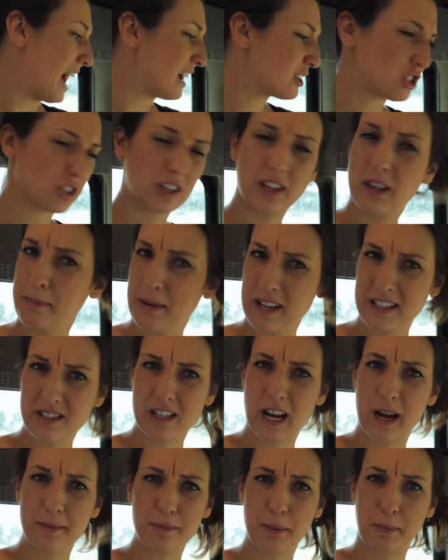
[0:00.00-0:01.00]
Actually, the
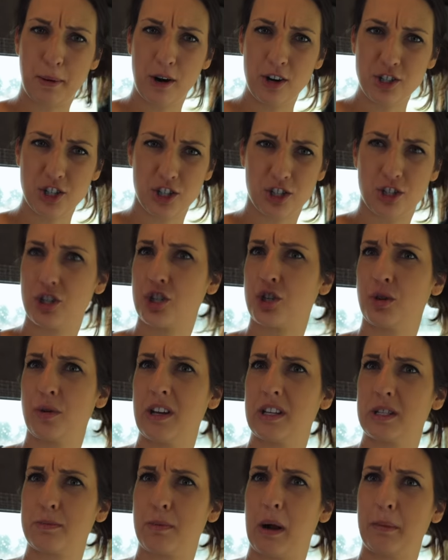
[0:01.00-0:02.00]
best time to purchase a
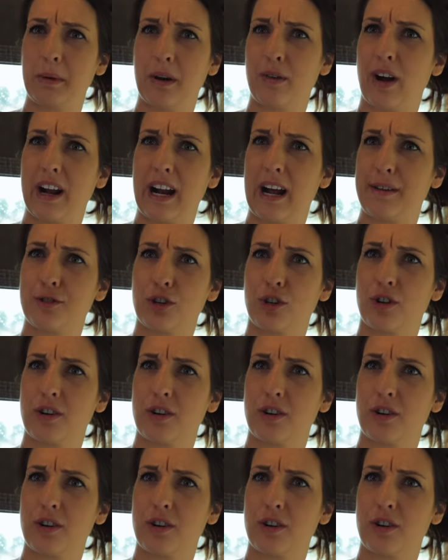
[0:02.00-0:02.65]
tree is probably right after